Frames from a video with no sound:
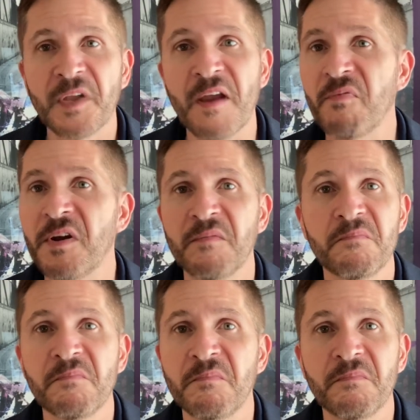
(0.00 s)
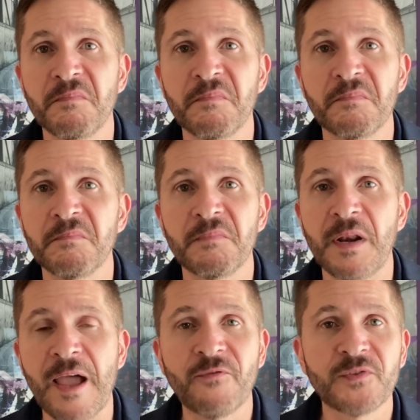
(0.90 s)
Every
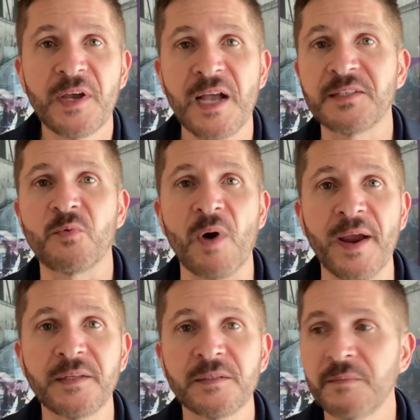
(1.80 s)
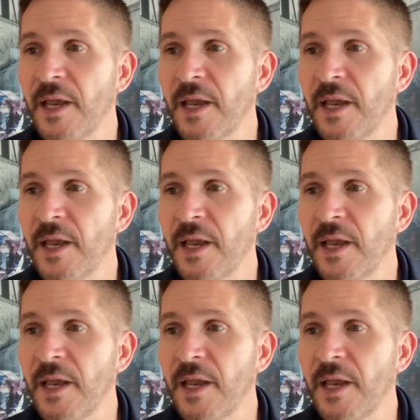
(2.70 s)
left has a right,